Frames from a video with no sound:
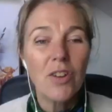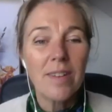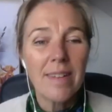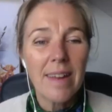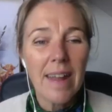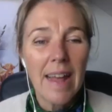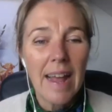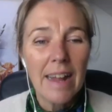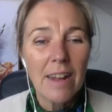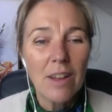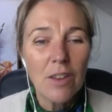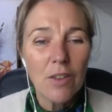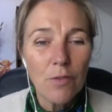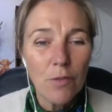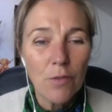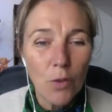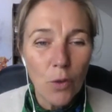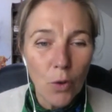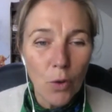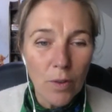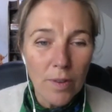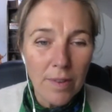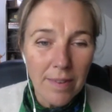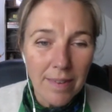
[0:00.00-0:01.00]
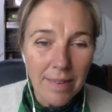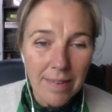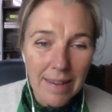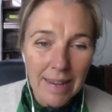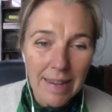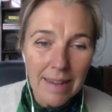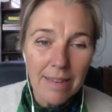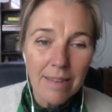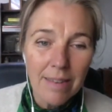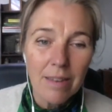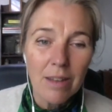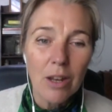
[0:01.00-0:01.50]
stands for
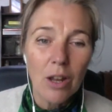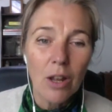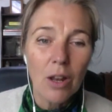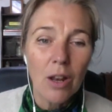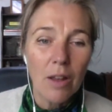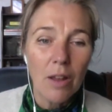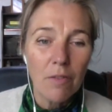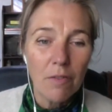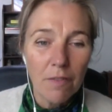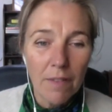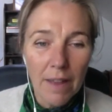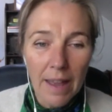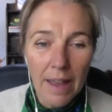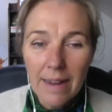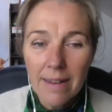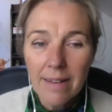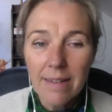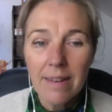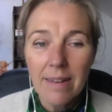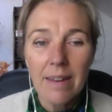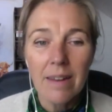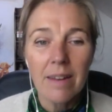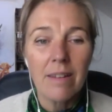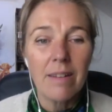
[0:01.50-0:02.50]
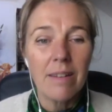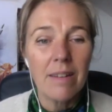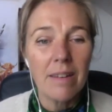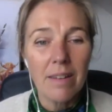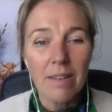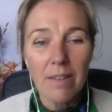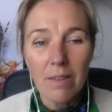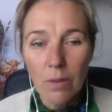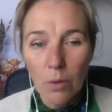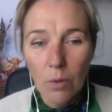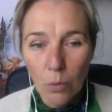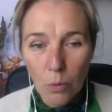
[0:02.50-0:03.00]
seasonal affected
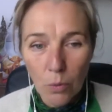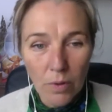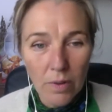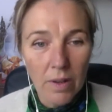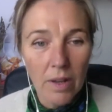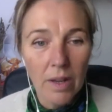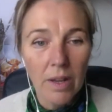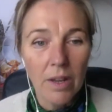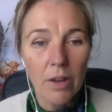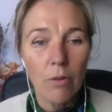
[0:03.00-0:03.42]
disorder.